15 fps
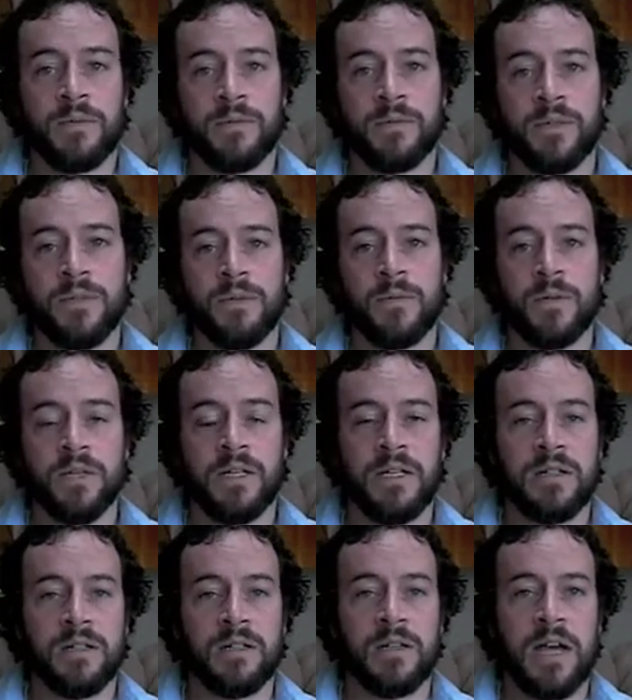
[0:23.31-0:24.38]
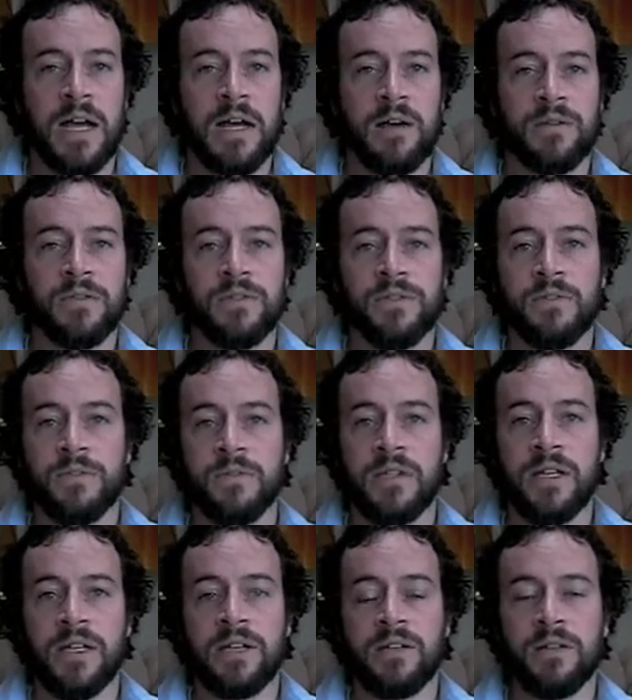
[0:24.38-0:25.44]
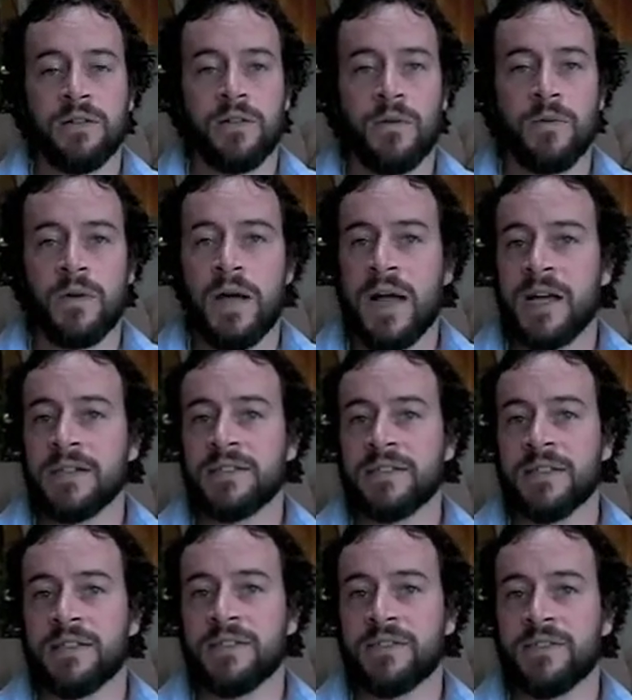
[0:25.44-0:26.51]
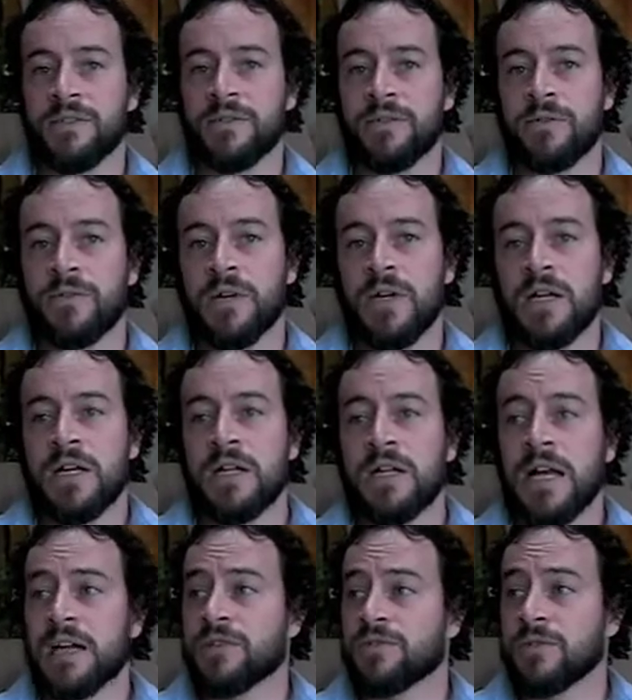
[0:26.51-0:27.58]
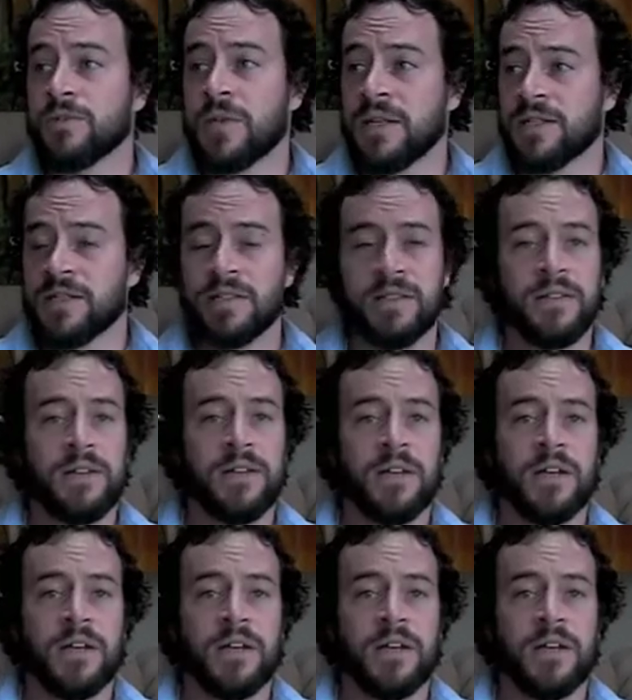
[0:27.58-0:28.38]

We're really working on how to get global access to natural medicine,